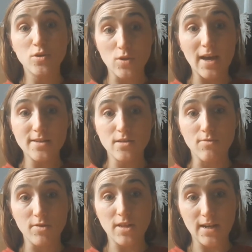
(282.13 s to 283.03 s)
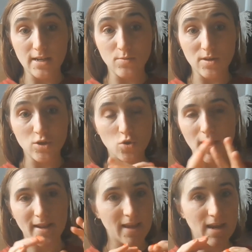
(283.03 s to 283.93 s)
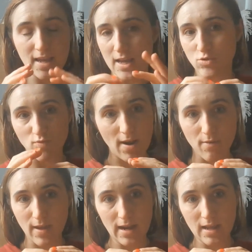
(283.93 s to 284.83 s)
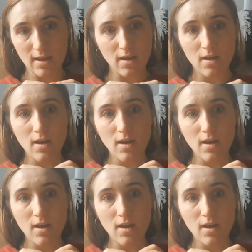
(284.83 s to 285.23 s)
So that's a really nice way to do it, and it kind of gets rid of any